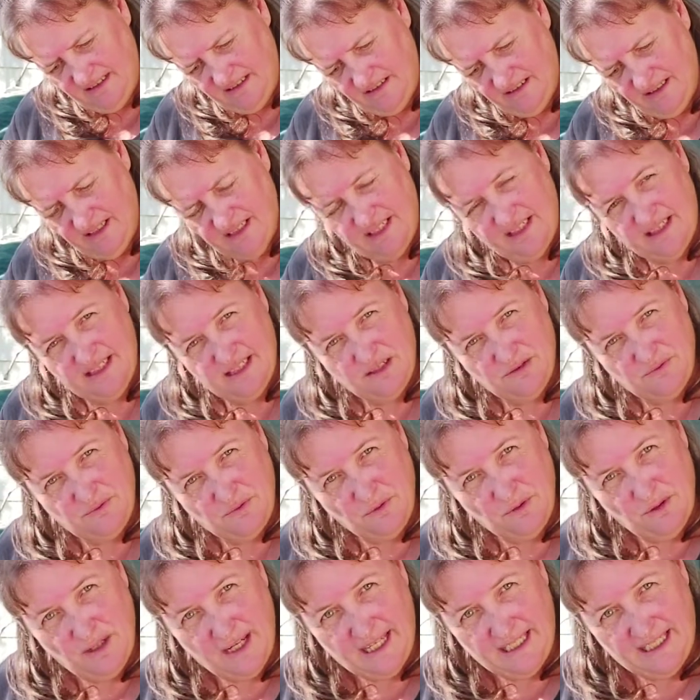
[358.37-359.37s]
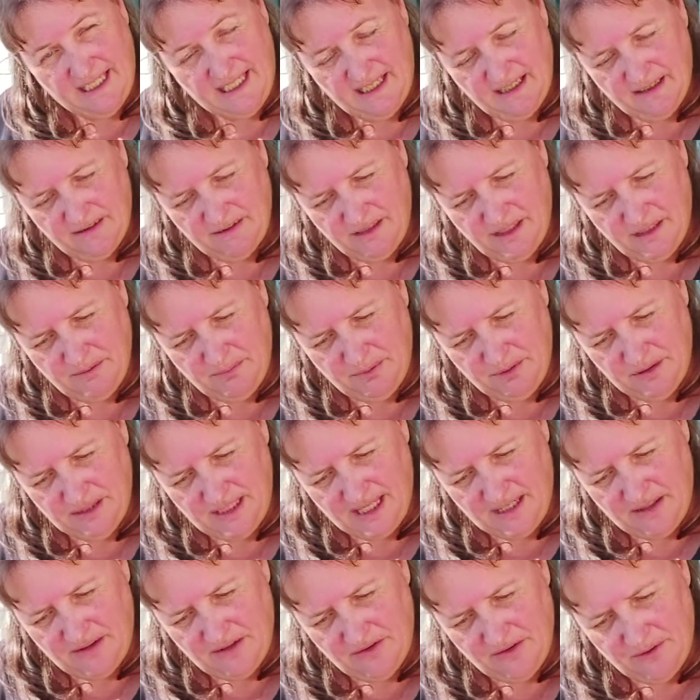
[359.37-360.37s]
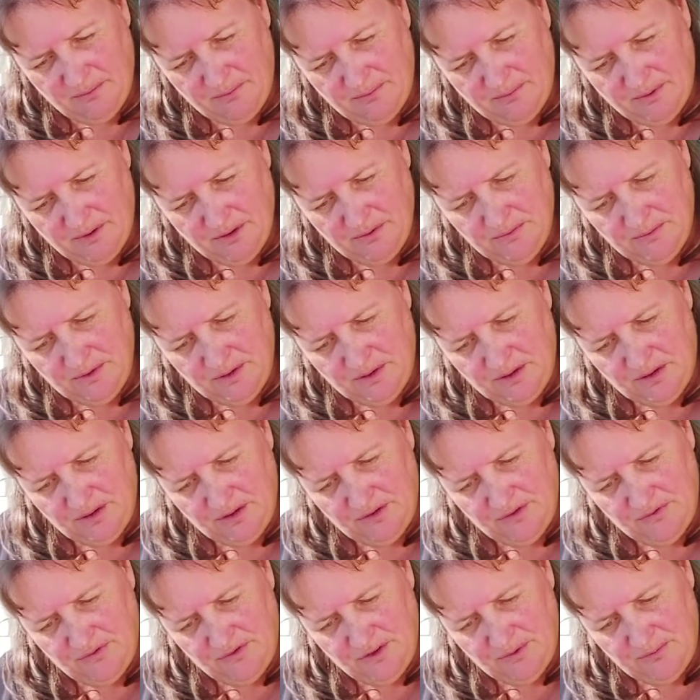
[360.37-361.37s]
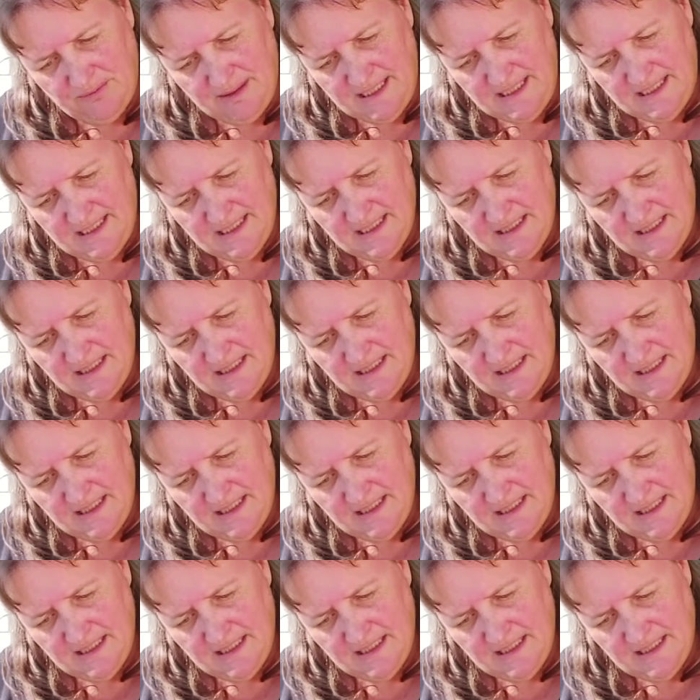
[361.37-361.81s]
So this is raw honey. I'm going to put that on the bottom of the mint,